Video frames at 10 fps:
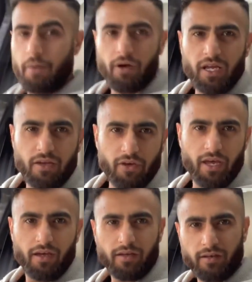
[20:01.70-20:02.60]
I'm going to give
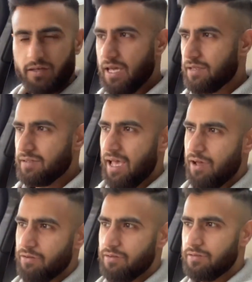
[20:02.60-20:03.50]
it kick
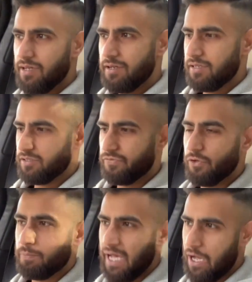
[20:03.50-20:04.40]
down and let's just feel
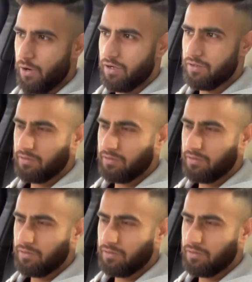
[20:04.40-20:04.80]
the power.